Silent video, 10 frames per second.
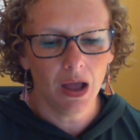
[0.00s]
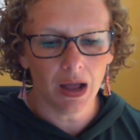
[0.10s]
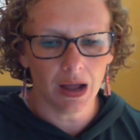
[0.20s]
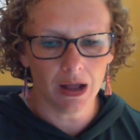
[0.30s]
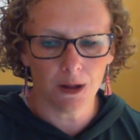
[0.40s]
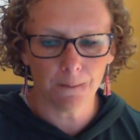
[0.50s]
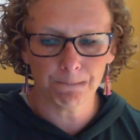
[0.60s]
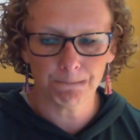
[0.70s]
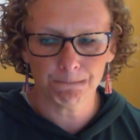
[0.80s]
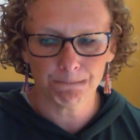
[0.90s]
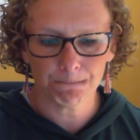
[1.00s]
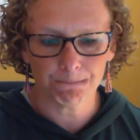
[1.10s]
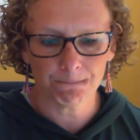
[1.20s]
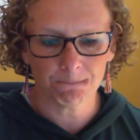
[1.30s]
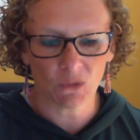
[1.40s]

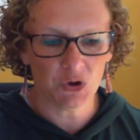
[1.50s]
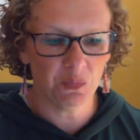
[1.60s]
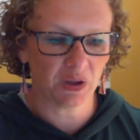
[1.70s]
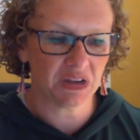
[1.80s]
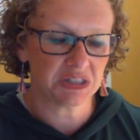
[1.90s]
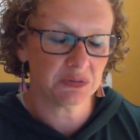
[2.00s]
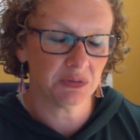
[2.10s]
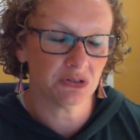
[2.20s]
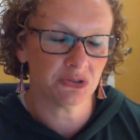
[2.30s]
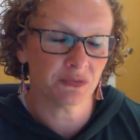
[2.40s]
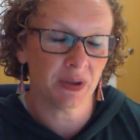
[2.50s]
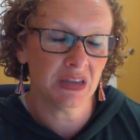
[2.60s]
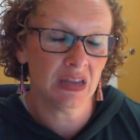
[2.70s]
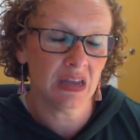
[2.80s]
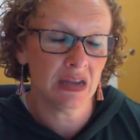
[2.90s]
You might get some pictures of my
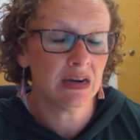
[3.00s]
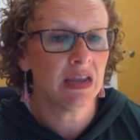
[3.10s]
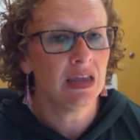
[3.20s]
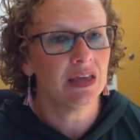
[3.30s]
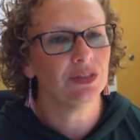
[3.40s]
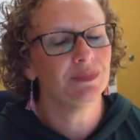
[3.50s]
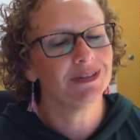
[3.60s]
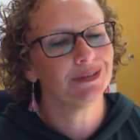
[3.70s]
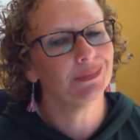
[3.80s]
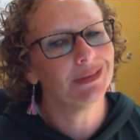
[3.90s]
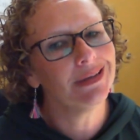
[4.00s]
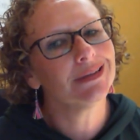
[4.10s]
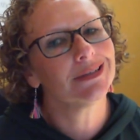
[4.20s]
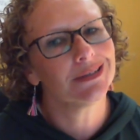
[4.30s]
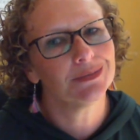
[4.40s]
kid. There'll be some links
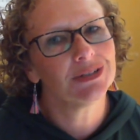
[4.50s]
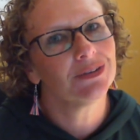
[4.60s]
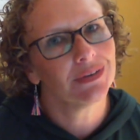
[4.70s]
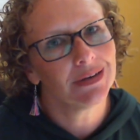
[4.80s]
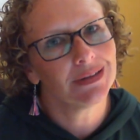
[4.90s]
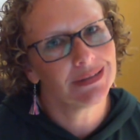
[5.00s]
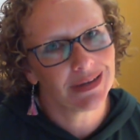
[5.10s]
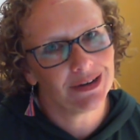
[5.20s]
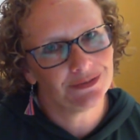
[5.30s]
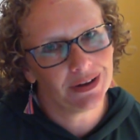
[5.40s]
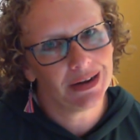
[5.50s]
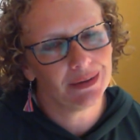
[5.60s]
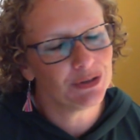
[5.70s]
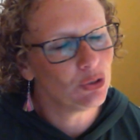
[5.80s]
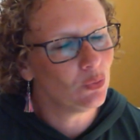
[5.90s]
to some stuff that I think is kind of funny. I'm
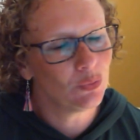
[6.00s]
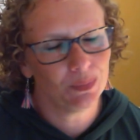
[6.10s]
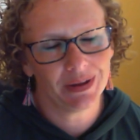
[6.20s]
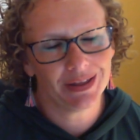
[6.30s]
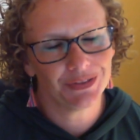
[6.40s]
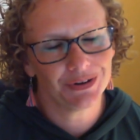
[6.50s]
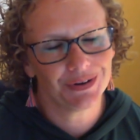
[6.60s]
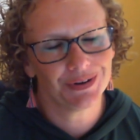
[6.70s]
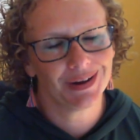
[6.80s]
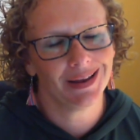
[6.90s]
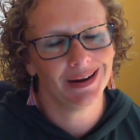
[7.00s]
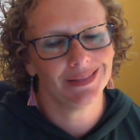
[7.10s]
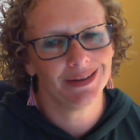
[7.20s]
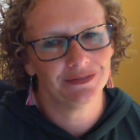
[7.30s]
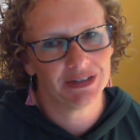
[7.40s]
a total math nerd and I
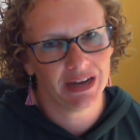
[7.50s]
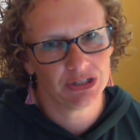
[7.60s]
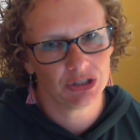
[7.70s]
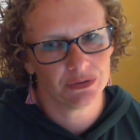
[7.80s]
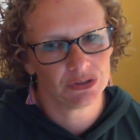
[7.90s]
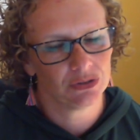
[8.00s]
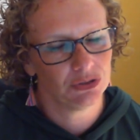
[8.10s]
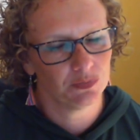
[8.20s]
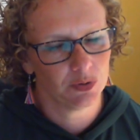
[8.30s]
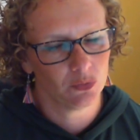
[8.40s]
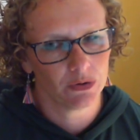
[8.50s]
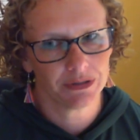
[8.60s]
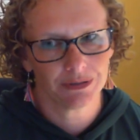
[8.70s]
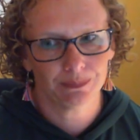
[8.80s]
love dad jokes, so you've been warned.